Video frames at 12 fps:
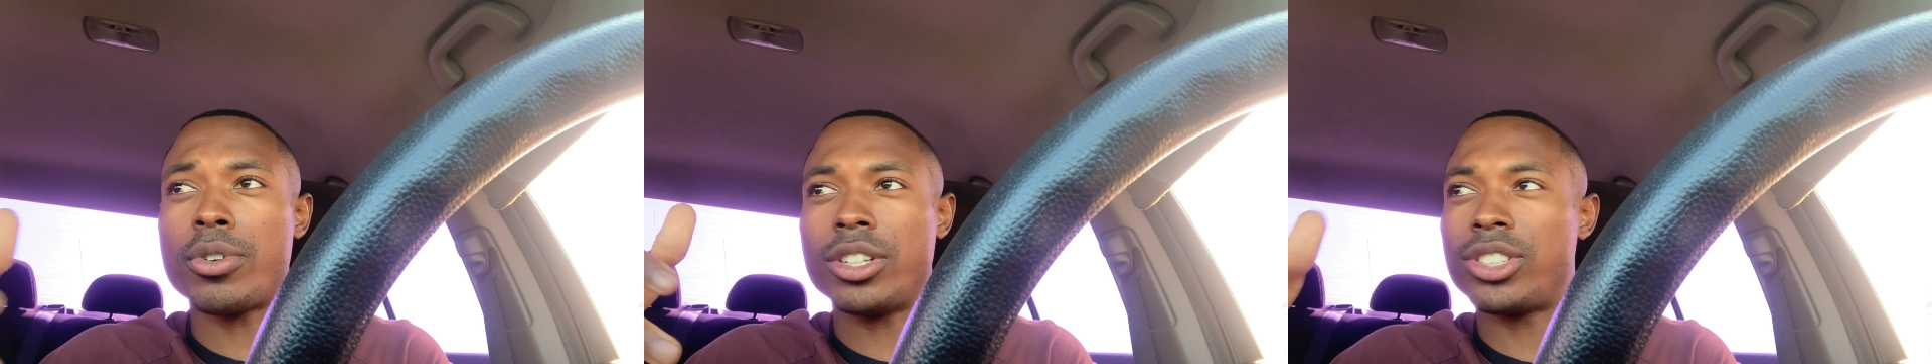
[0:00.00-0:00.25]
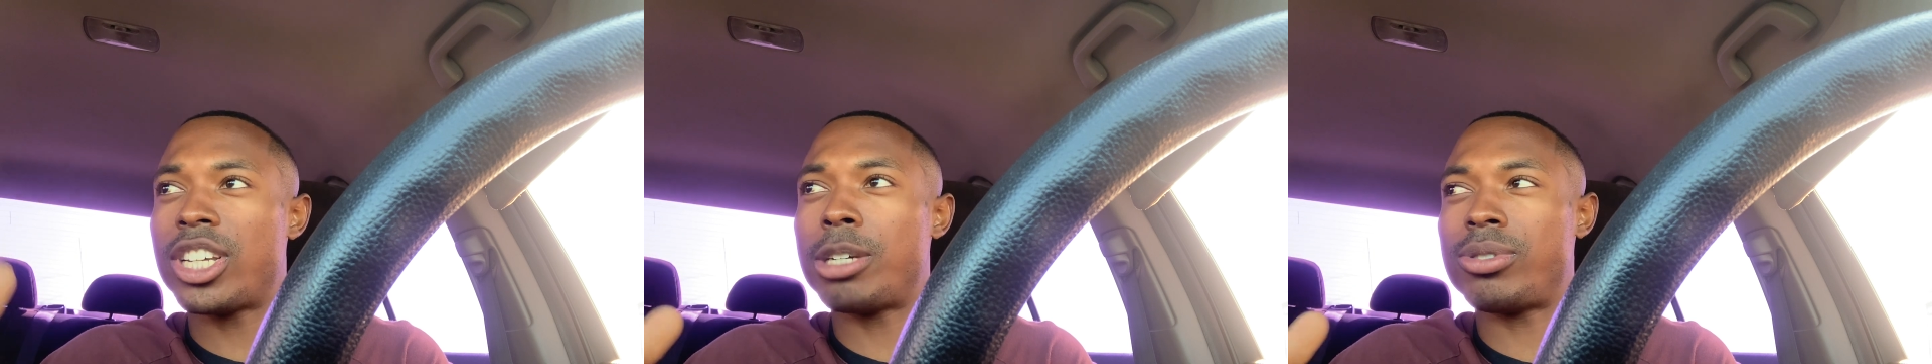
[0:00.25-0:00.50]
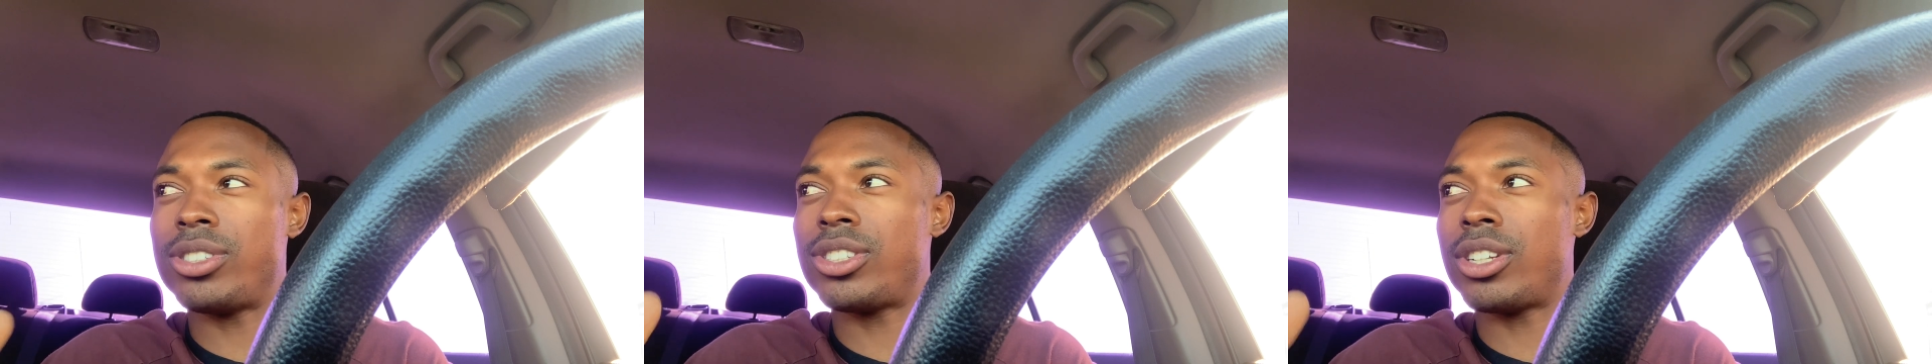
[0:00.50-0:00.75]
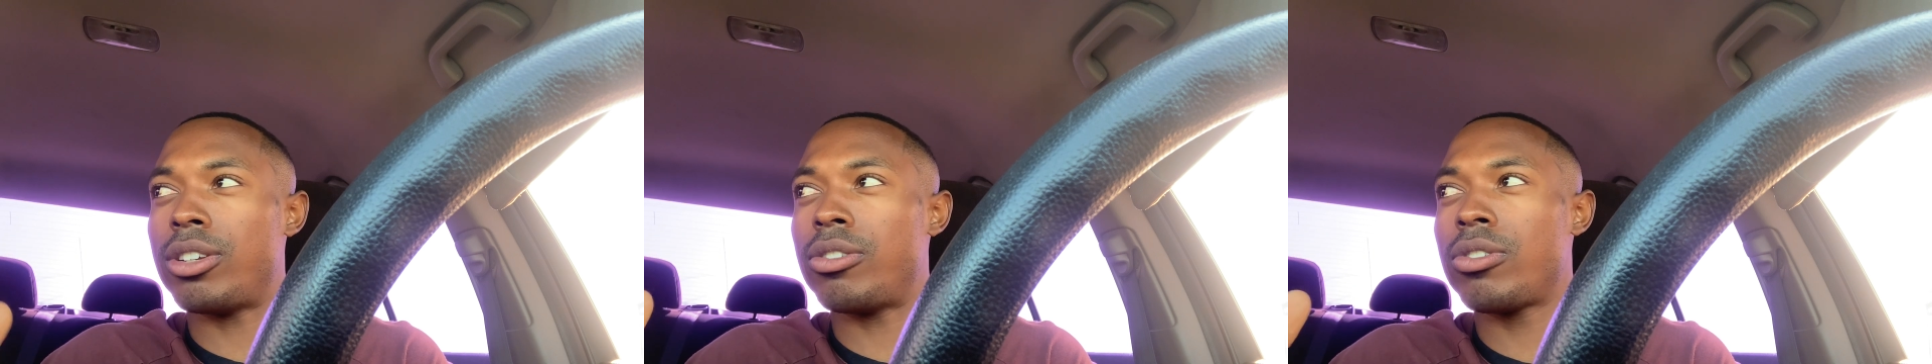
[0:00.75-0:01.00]
the
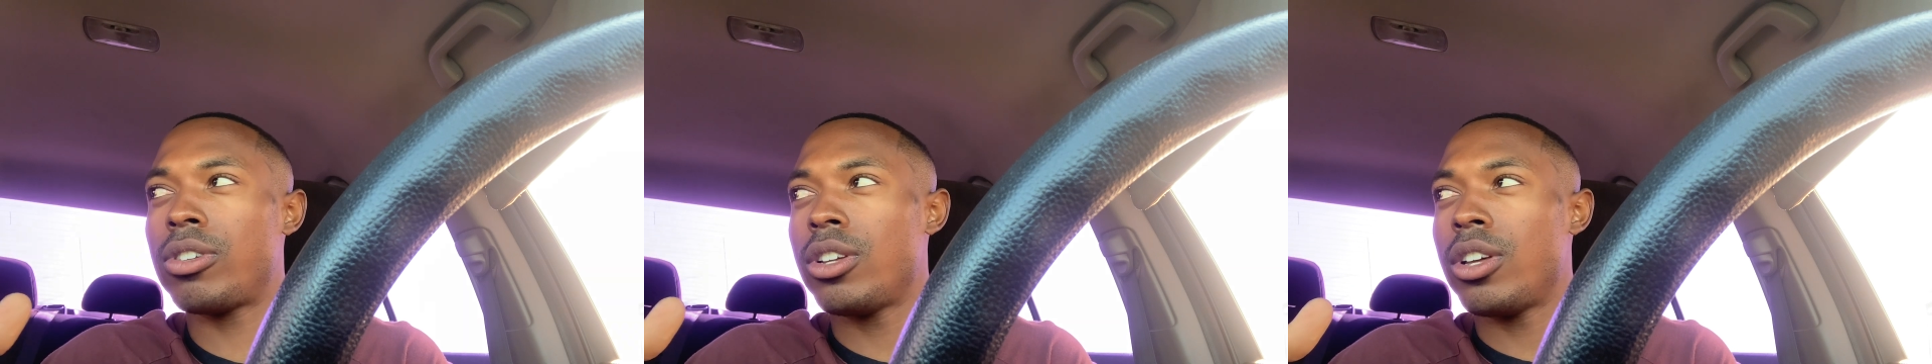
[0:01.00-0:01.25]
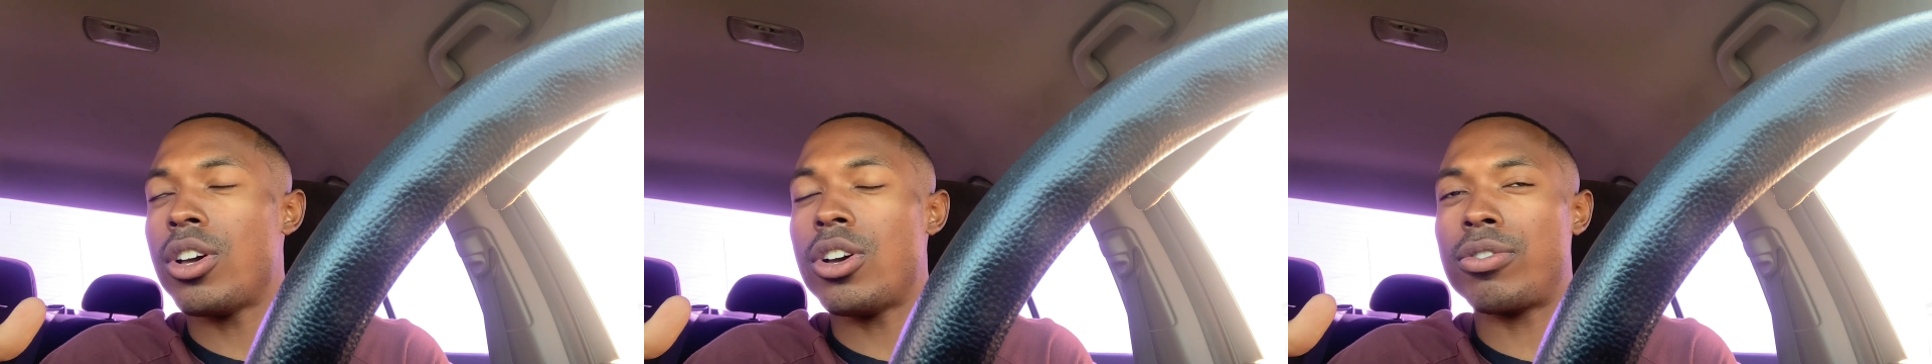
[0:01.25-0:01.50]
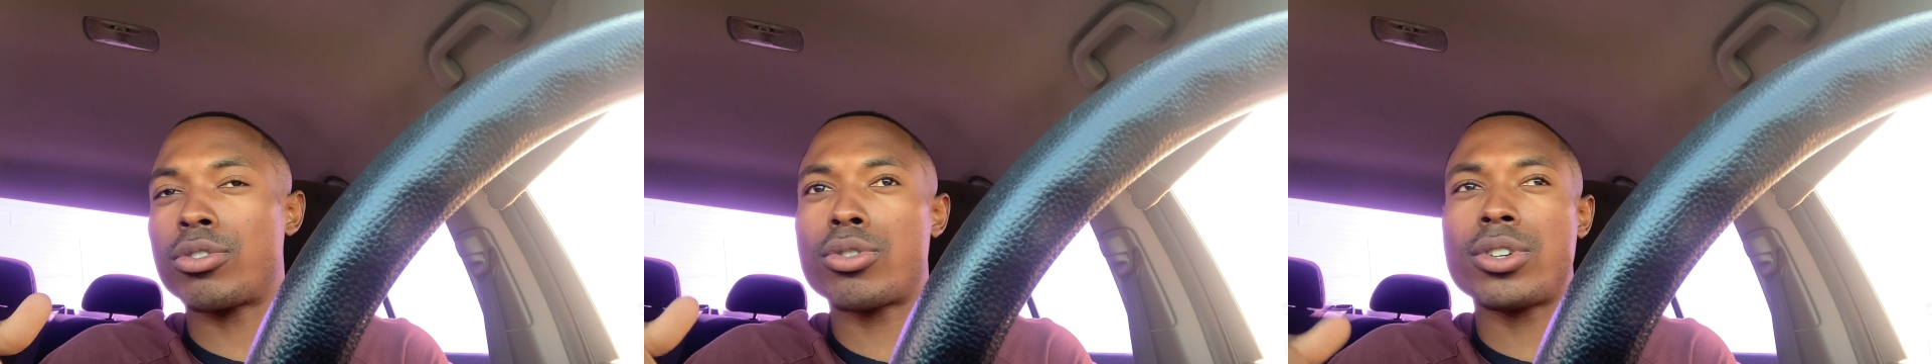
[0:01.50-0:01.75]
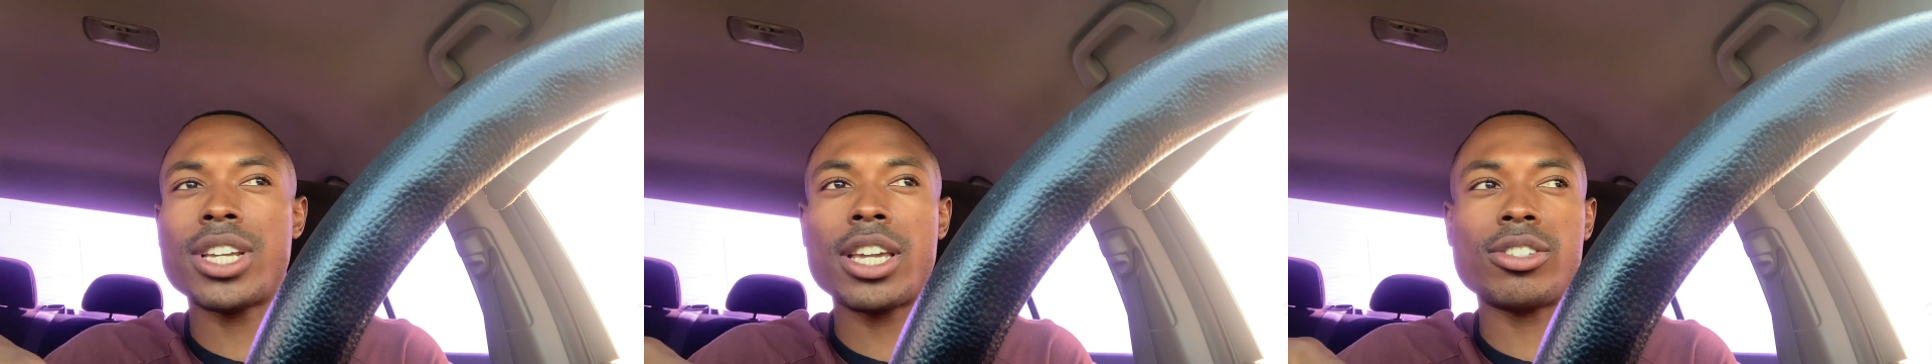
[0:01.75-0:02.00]
substance of of
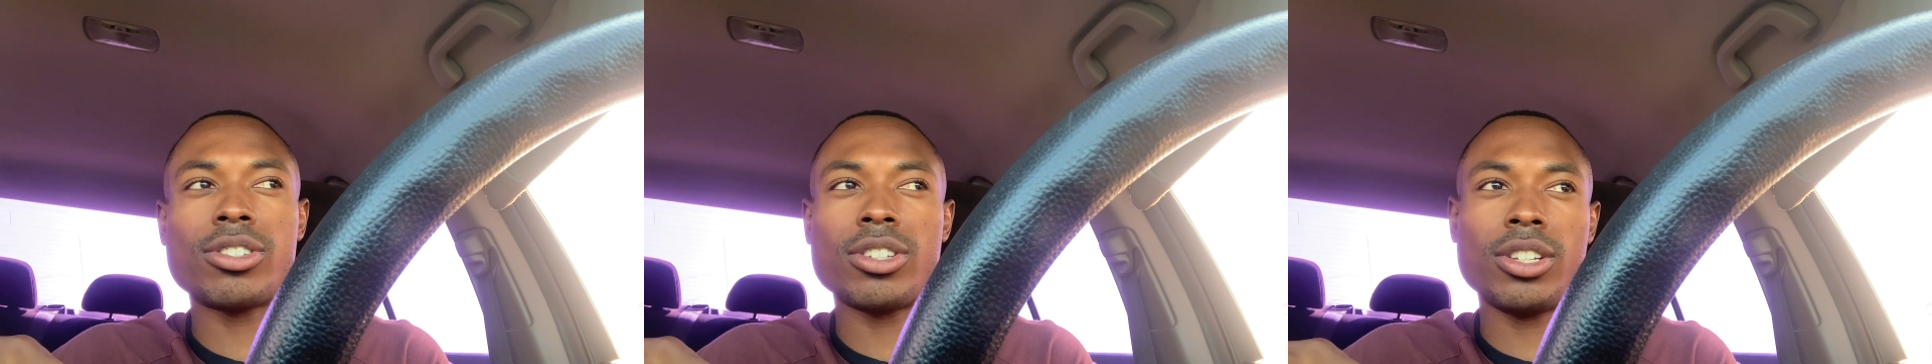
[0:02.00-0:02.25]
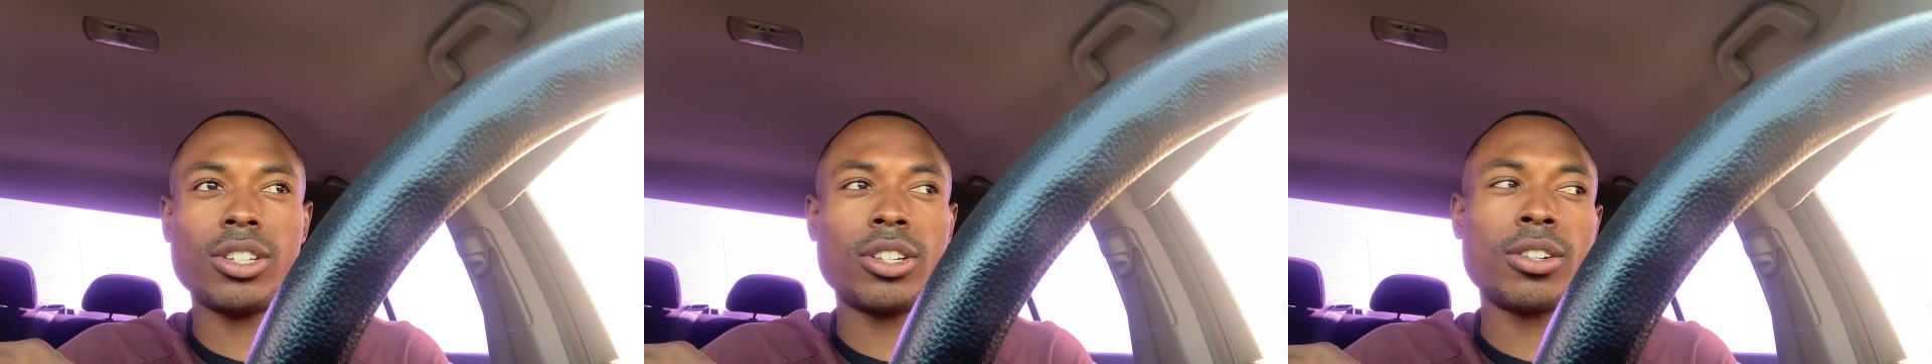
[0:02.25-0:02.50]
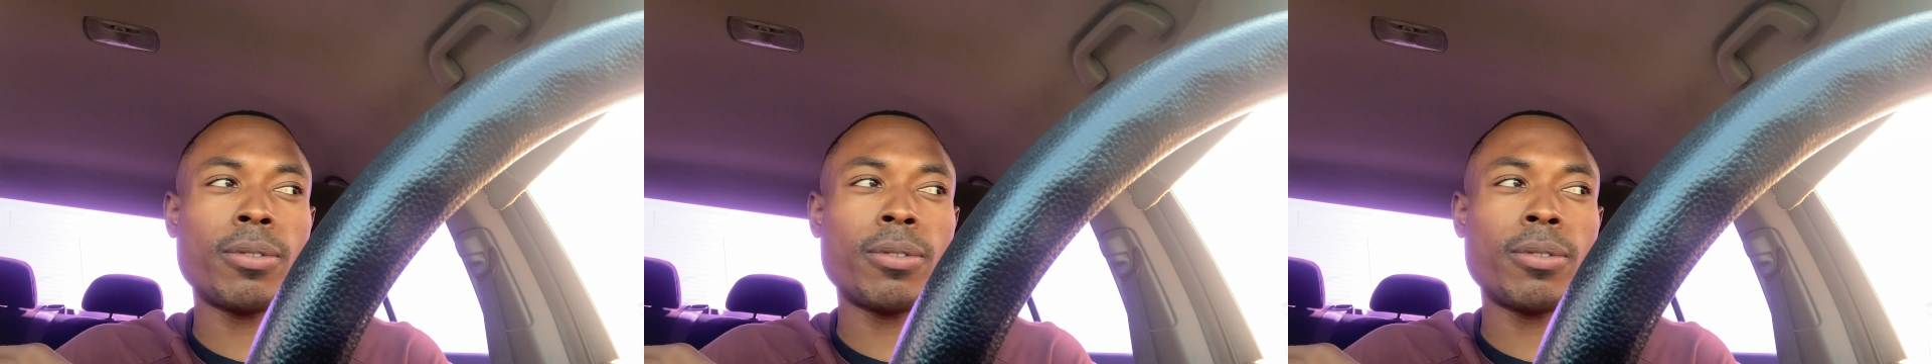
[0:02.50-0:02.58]
creation and